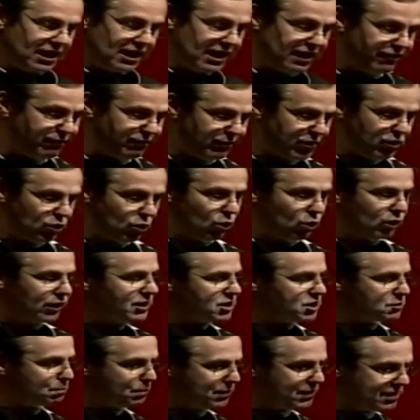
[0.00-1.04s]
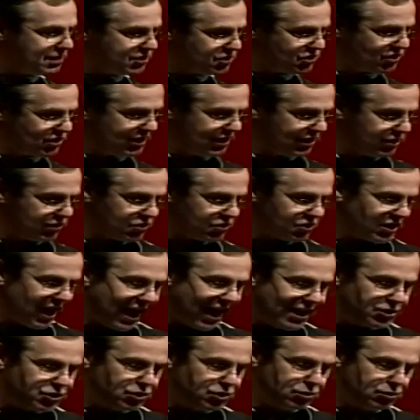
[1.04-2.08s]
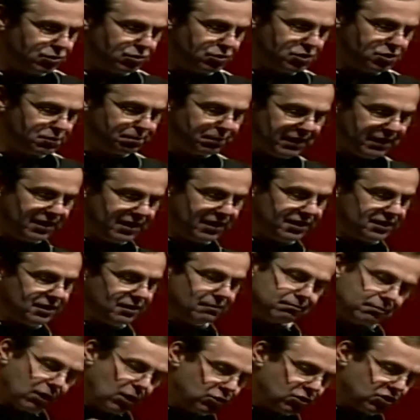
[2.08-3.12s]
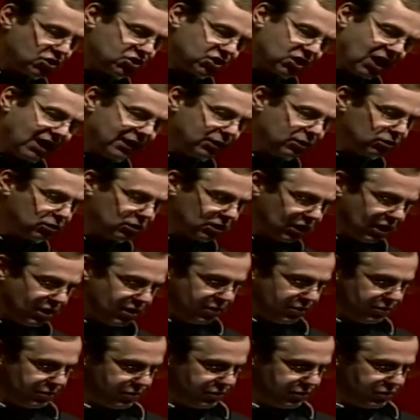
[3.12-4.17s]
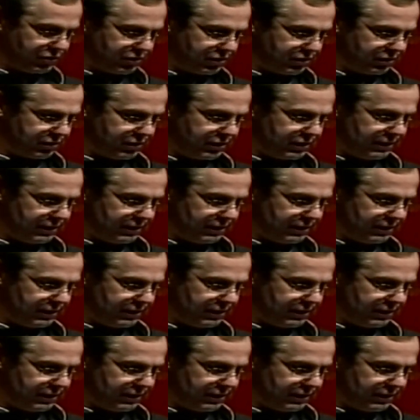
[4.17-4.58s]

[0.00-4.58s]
even with all his piercings, tattoos, beard and motorcycle clothes.